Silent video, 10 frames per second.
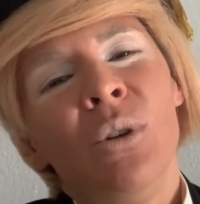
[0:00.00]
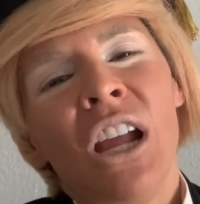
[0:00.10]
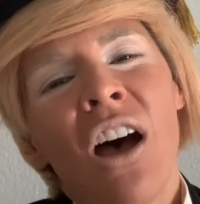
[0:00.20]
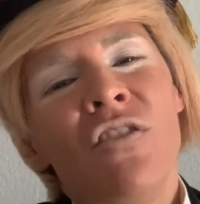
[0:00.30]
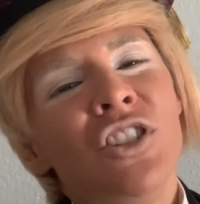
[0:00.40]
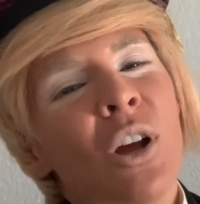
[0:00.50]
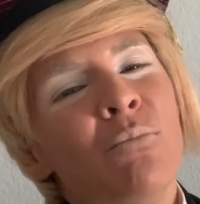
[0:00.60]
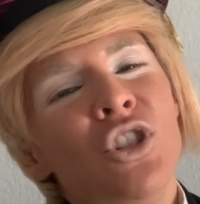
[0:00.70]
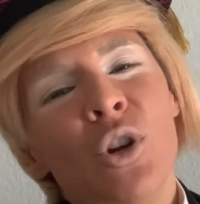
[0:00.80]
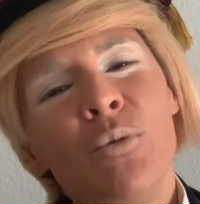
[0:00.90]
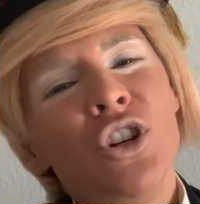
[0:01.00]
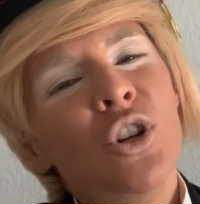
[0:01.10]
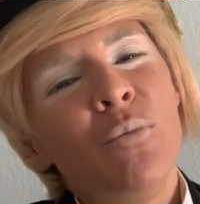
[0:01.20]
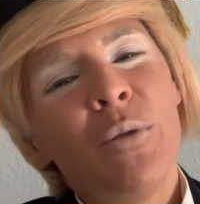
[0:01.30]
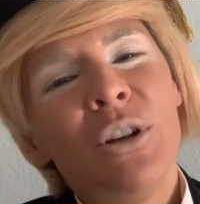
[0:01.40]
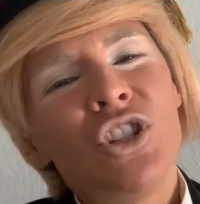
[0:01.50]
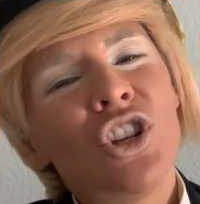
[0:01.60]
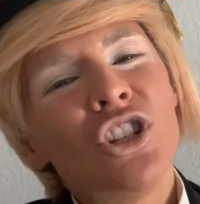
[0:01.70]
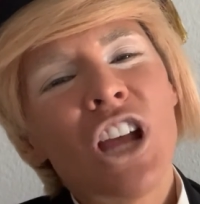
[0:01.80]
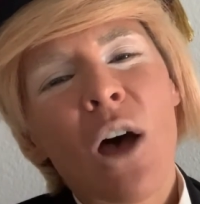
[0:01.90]
We have some super duper
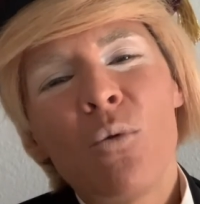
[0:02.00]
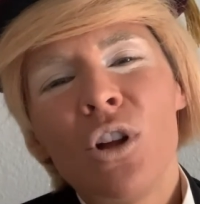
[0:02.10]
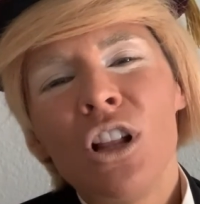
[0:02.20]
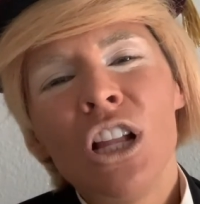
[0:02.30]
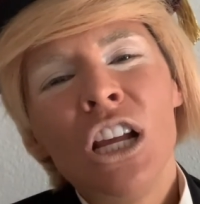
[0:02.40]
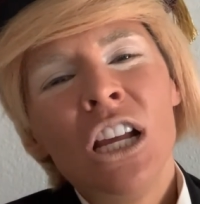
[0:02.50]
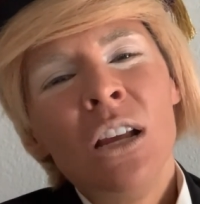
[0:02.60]
missiles that will